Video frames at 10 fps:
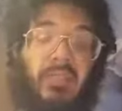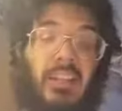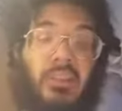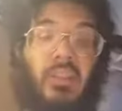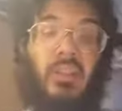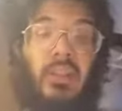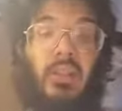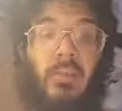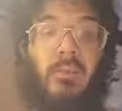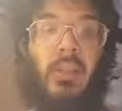
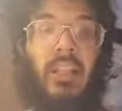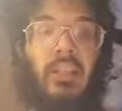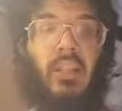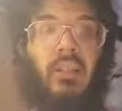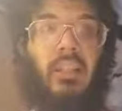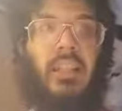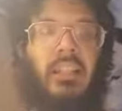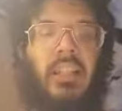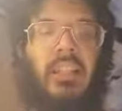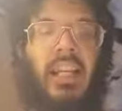registered, and is
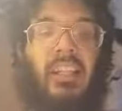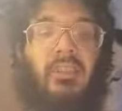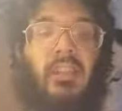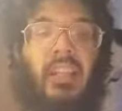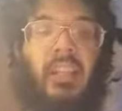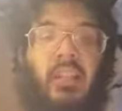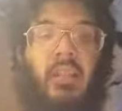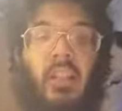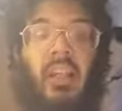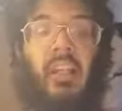actually,
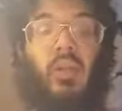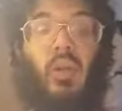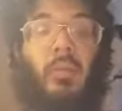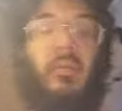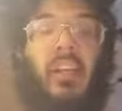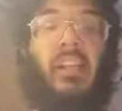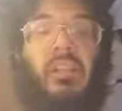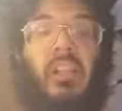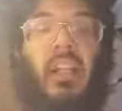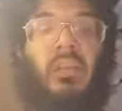again, a
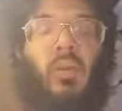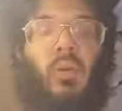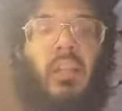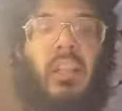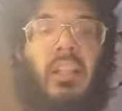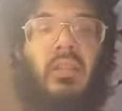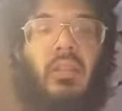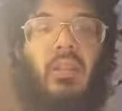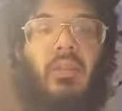corporation. That's all it is.